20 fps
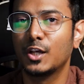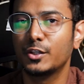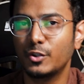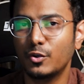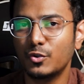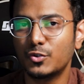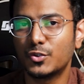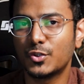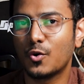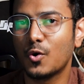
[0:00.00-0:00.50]

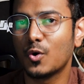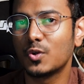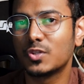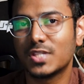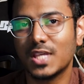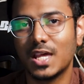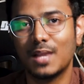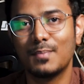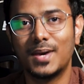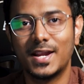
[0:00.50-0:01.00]
Use the code
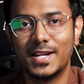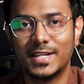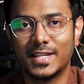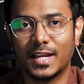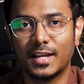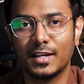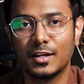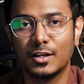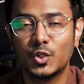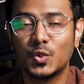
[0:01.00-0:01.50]

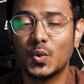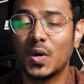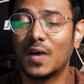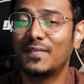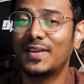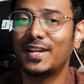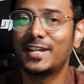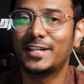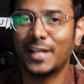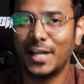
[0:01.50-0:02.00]
SALMAAN10 to
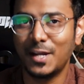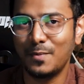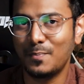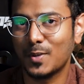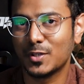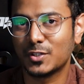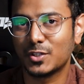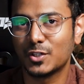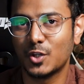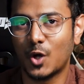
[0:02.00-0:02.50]
avail
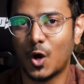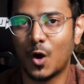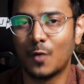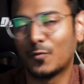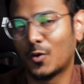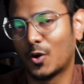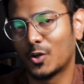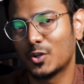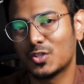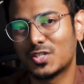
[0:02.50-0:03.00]
10% off
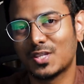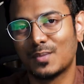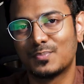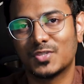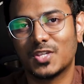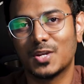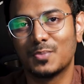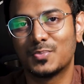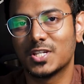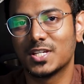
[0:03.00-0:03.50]
on your
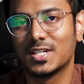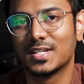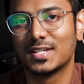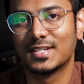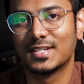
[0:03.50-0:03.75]
subscription.